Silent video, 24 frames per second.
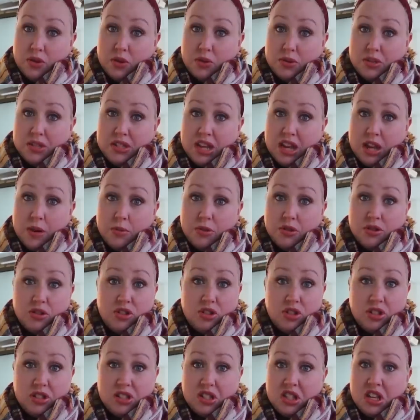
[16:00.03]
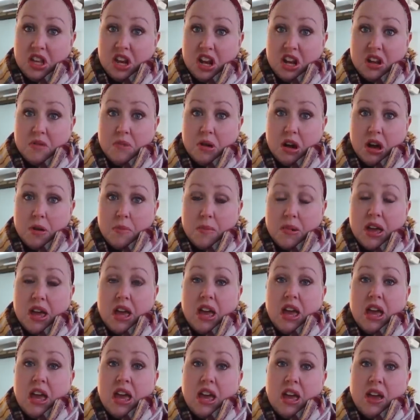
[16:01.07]
those tables, just line them up,
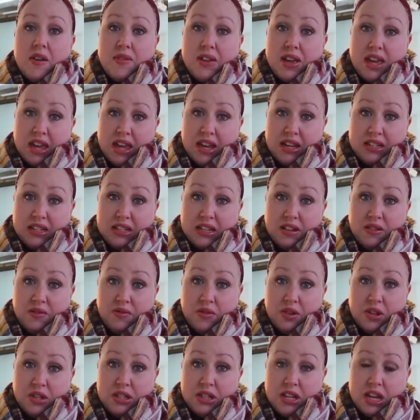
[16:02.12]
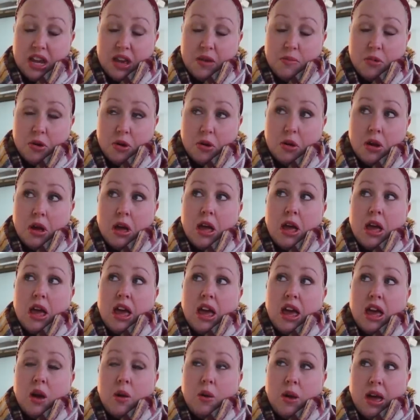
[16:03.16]
have an 18 foot table.
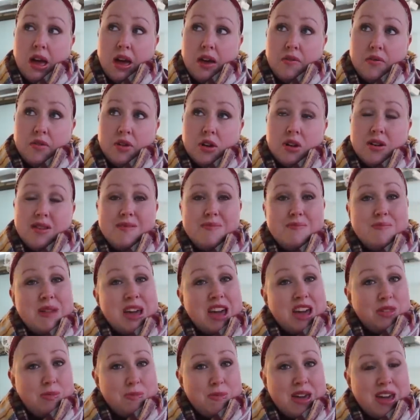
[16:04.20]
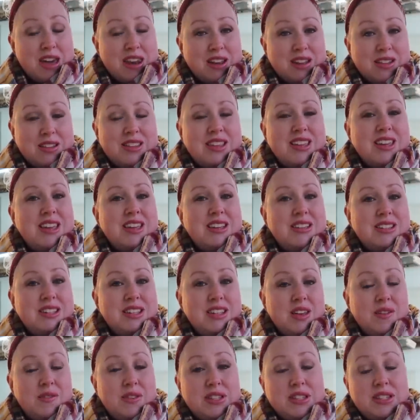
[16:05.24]
However, mathematically, and to
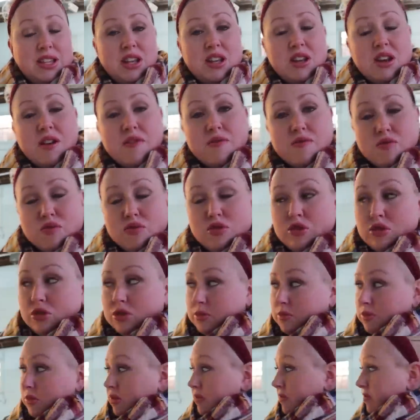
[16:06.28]
give us enough room